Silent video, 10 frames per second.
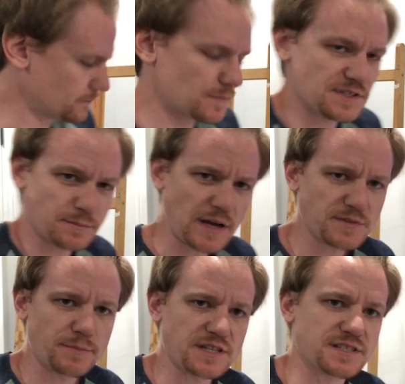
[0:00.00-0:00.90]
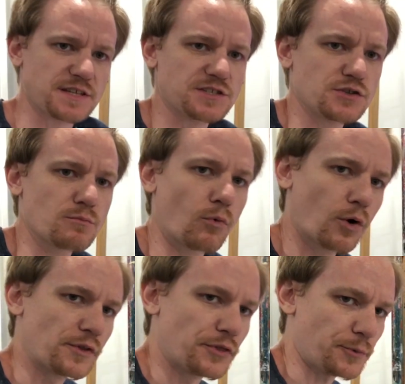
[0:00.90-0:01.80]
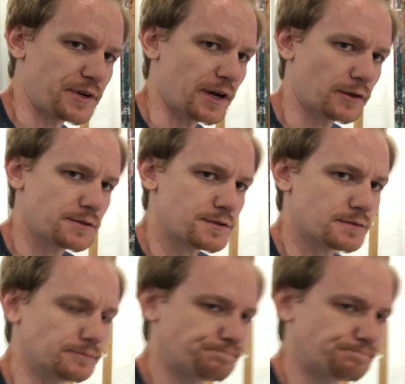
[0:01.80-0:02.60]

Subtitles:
Sometimes it makes sense to do more than 3 colors.